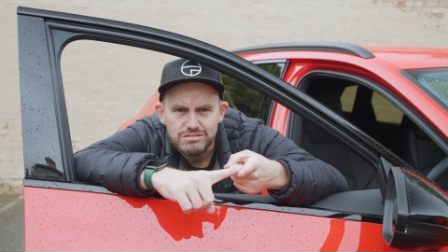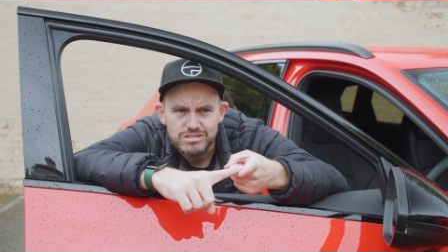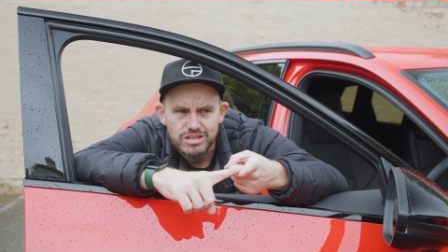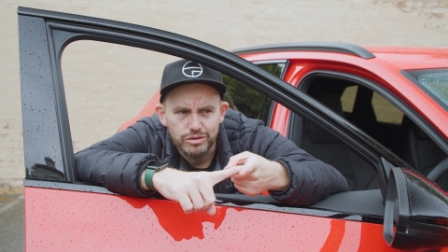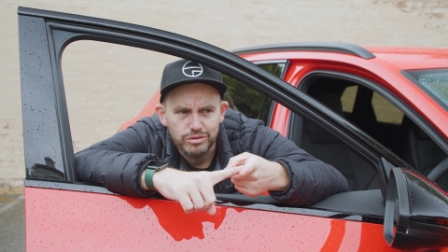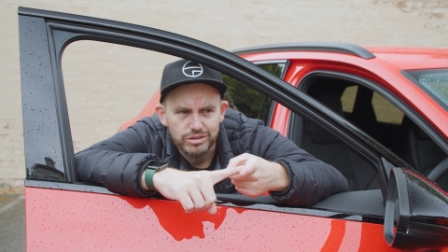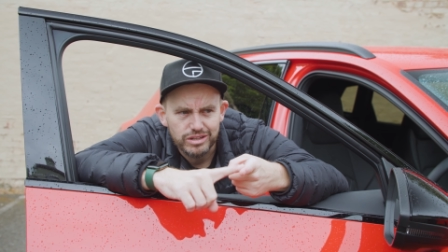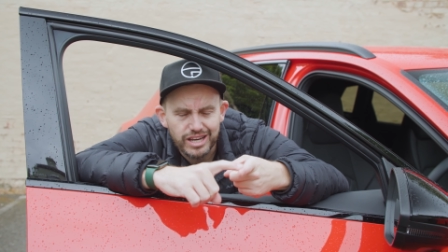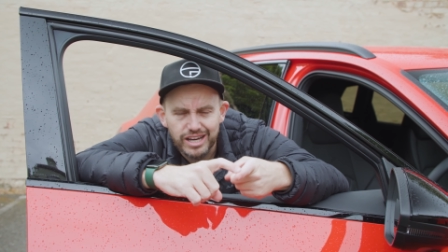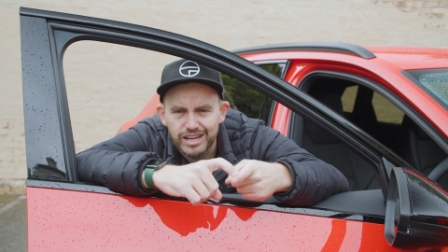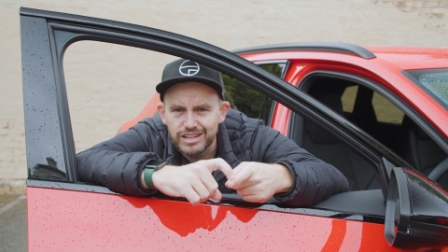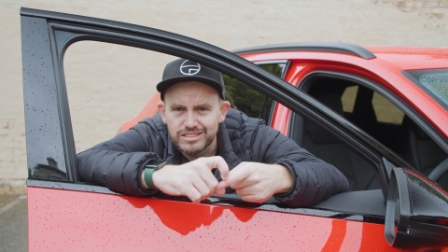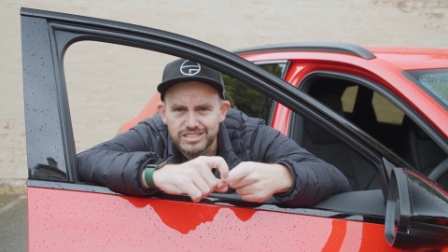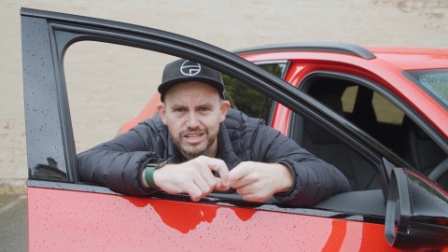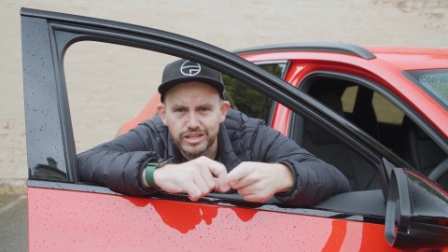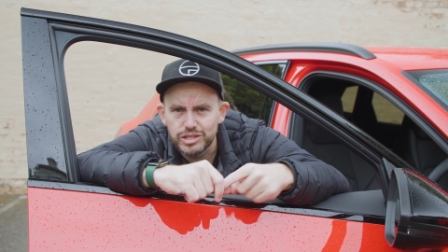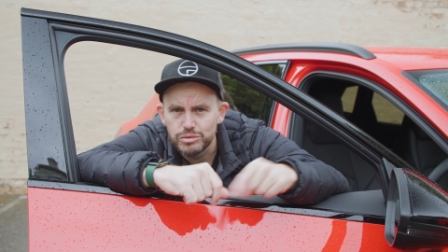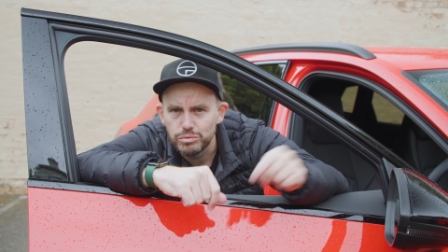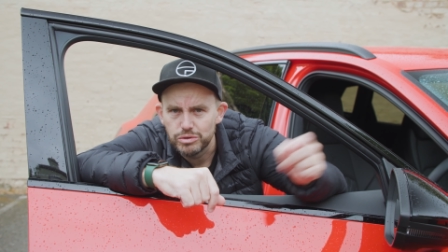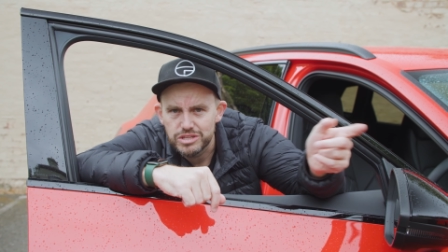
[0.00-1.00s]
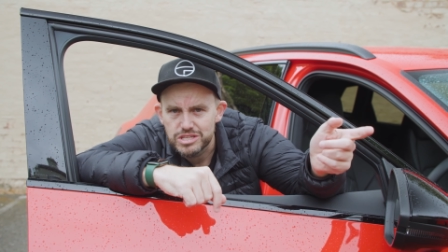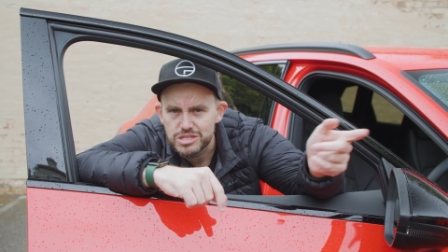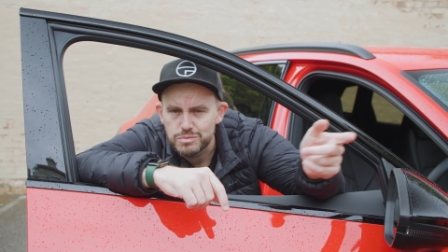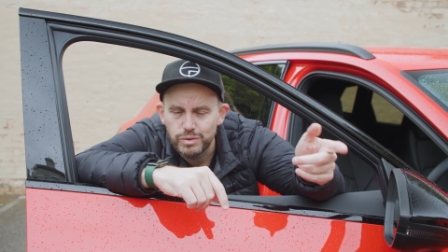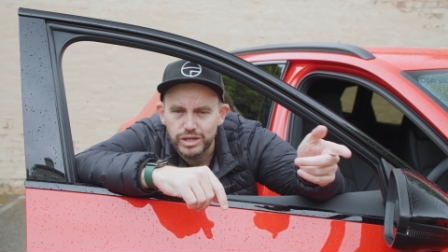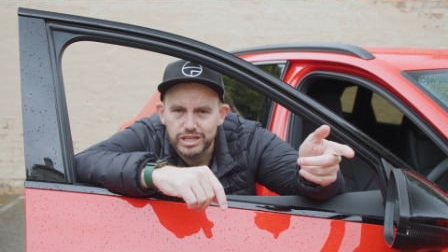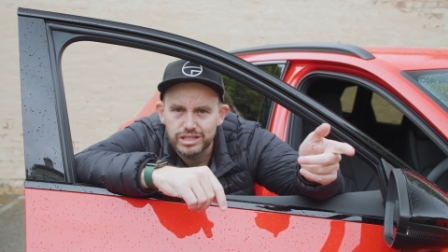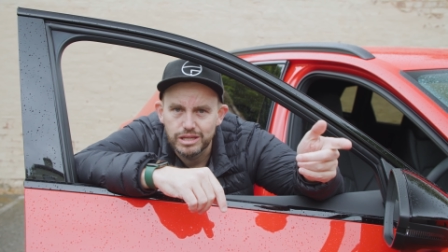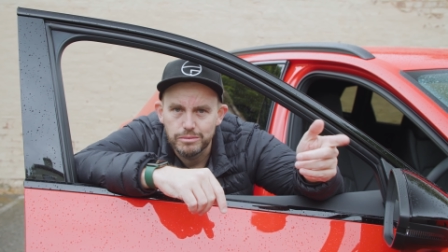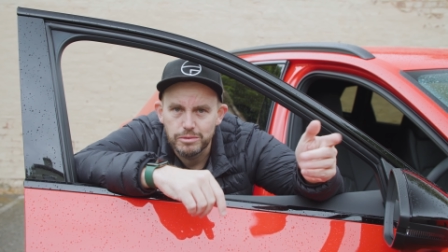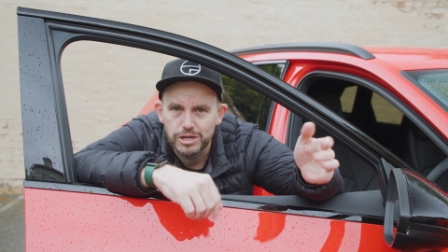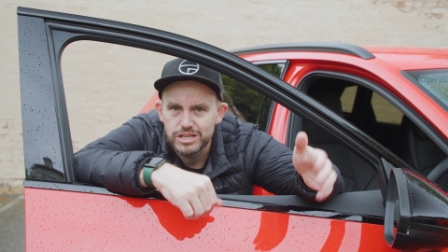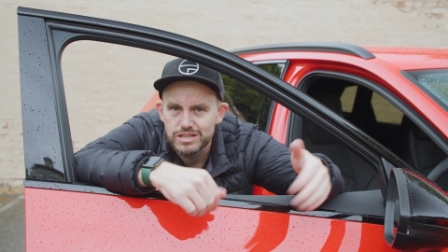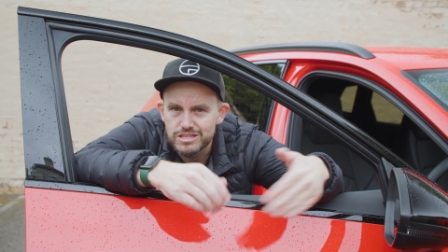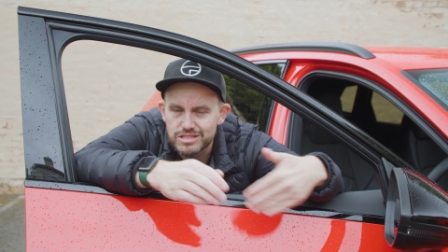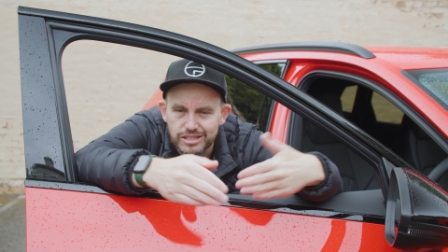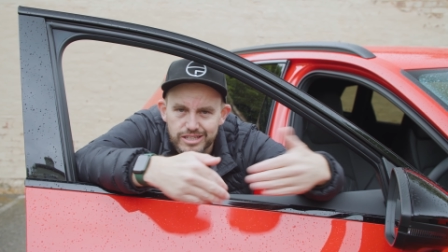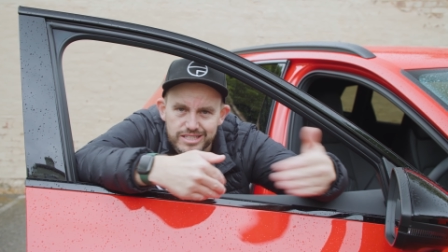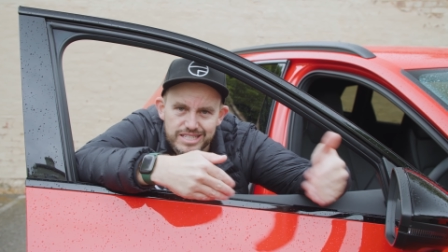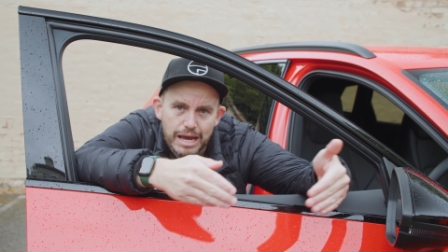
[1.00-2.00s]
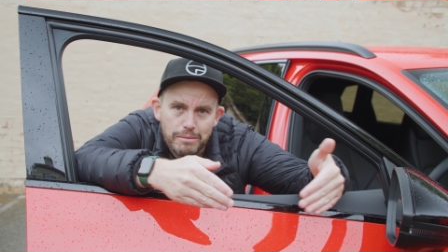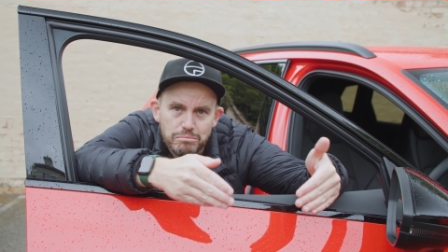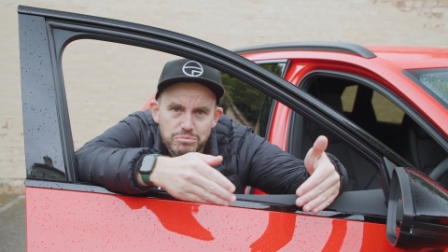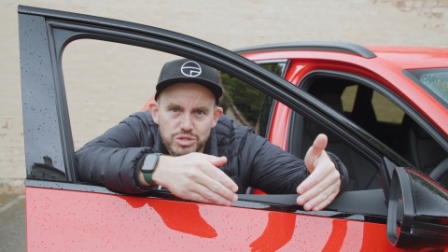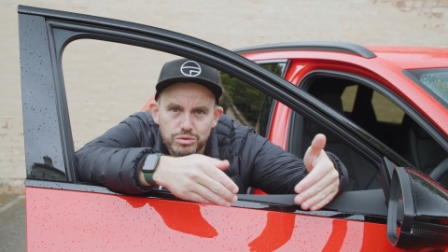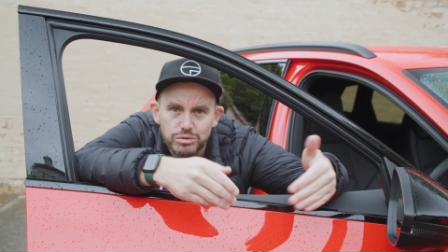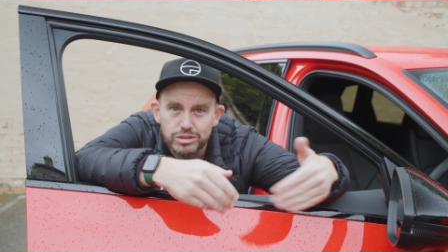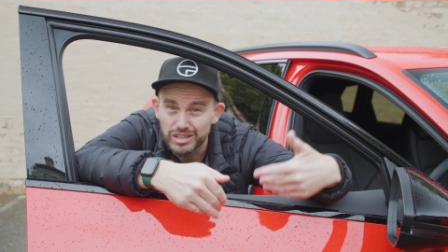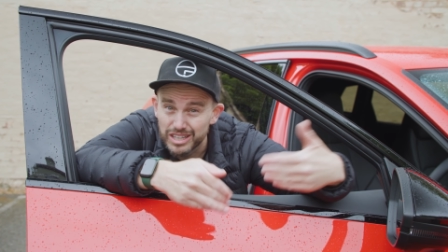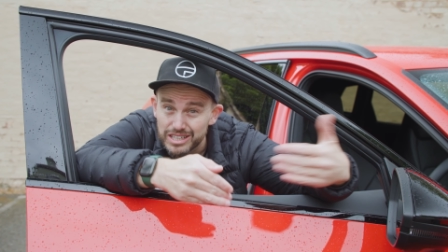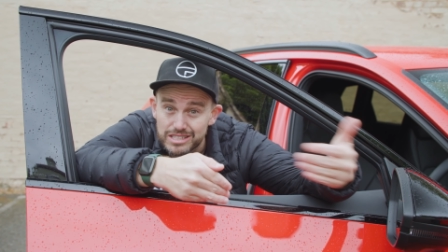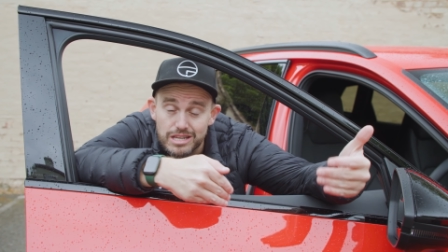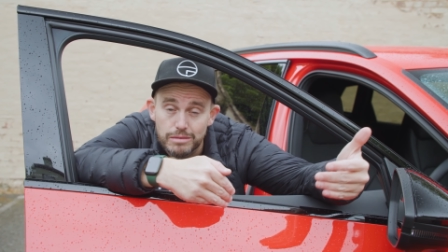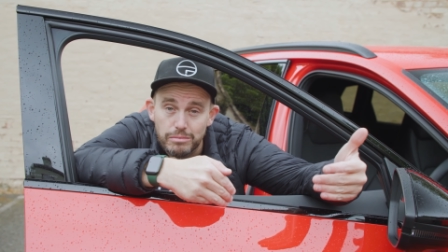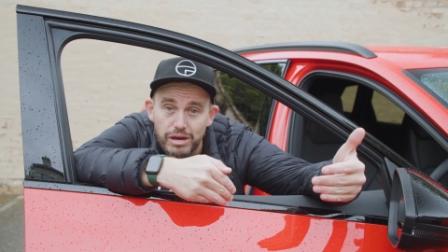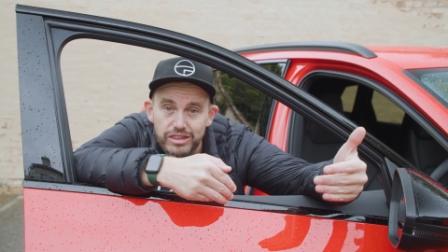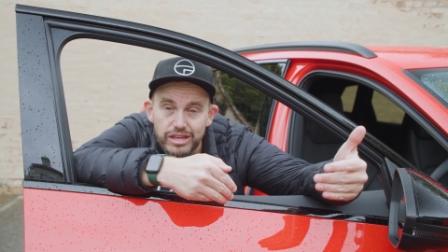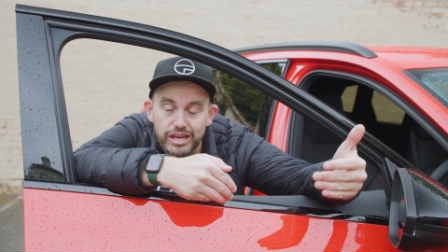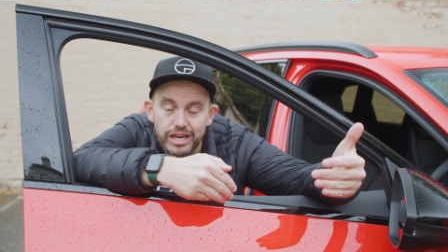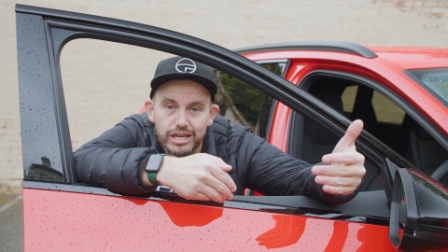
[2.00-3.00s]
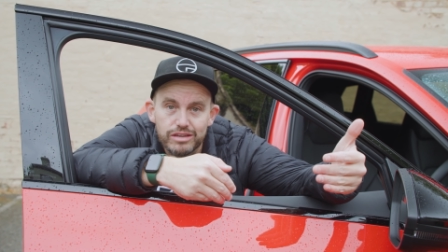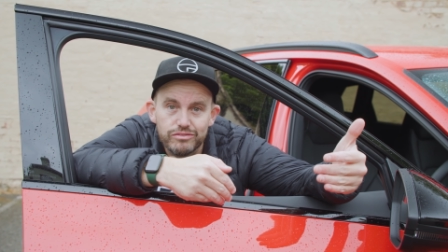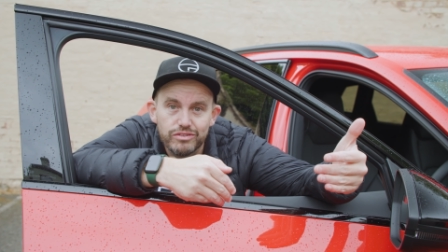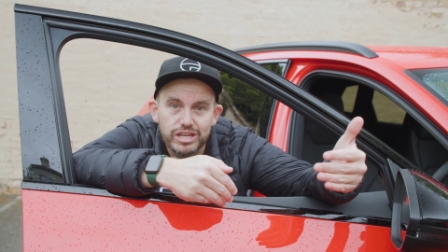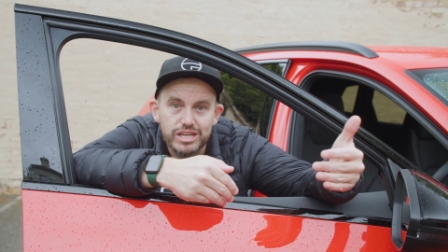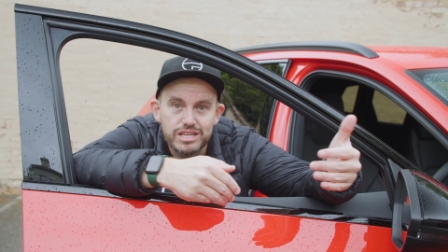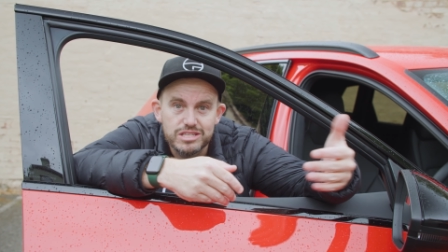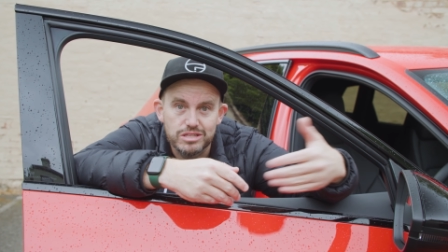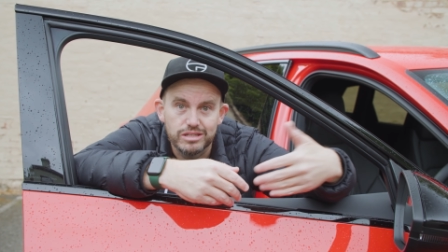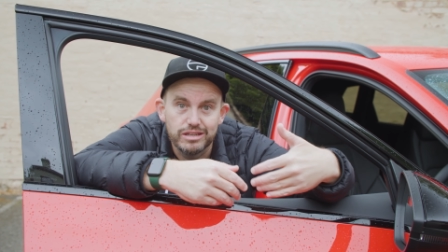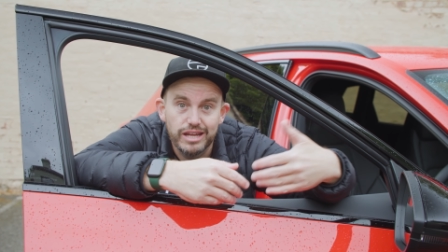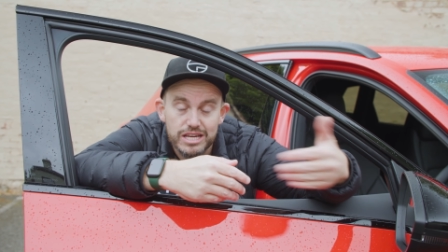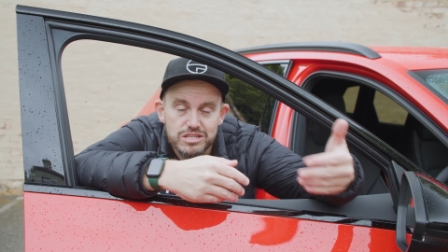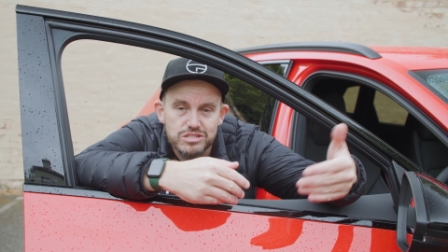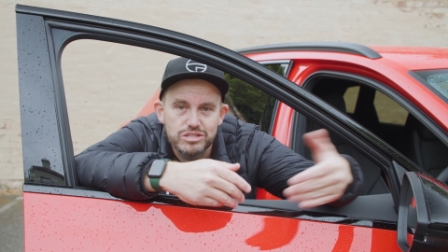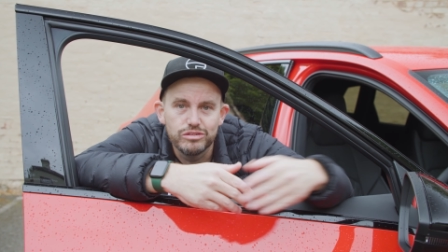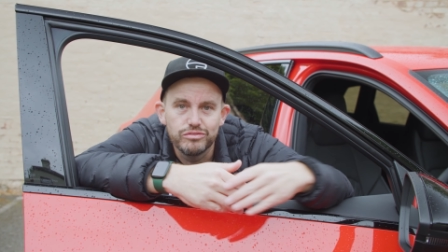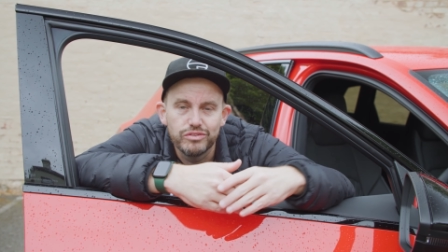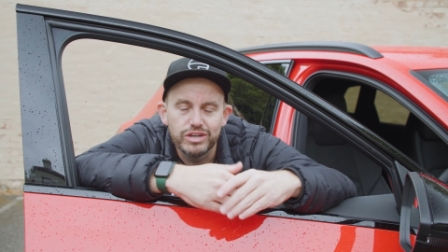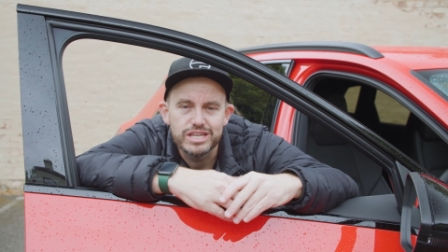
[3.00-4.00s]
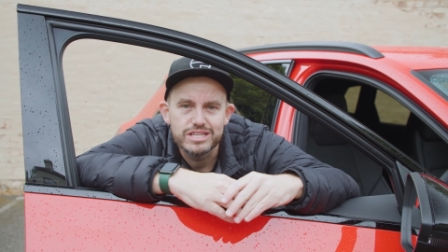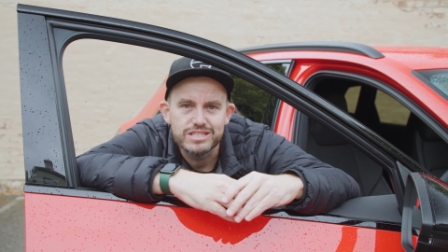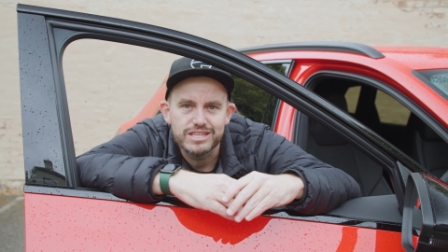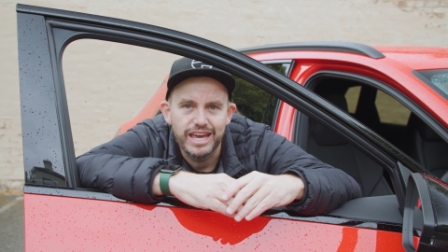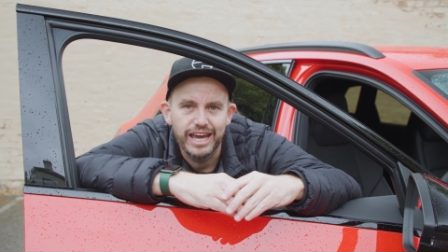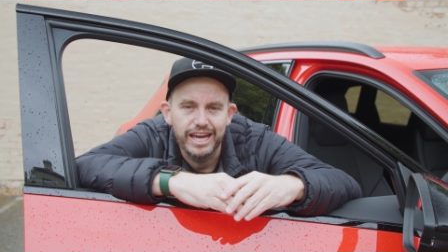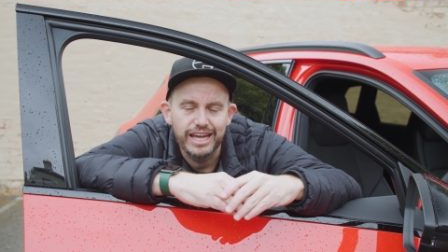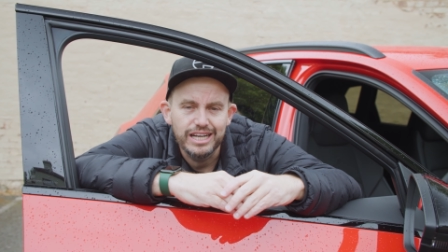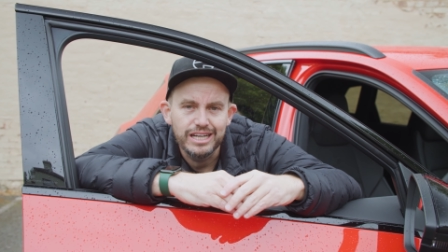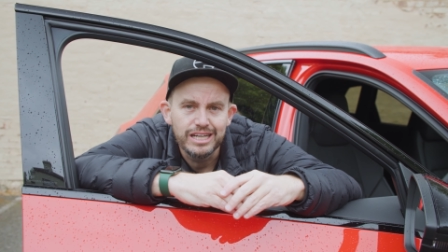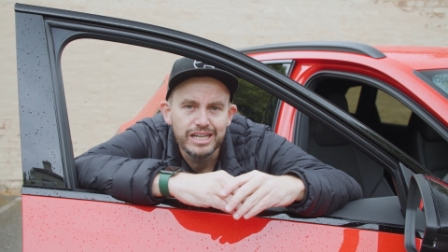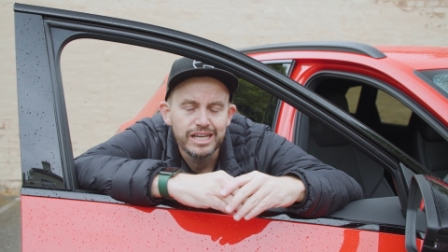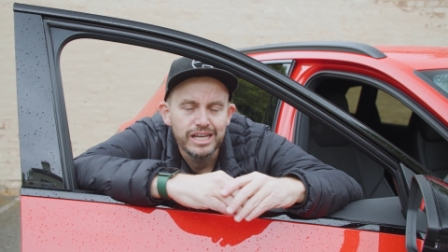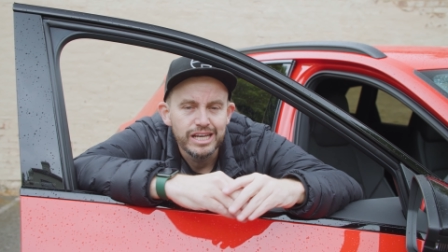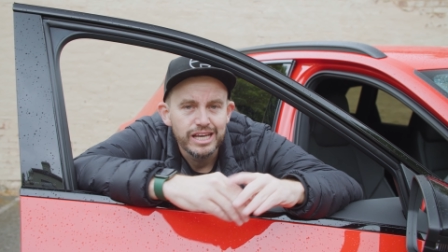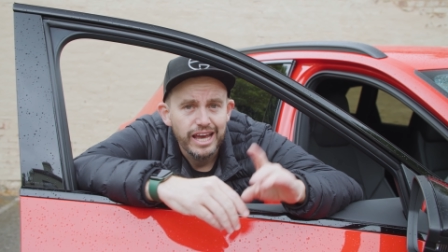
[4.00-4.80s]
so it can't tell you what the speed limit is and adapt to it like some other EVs and SUVs can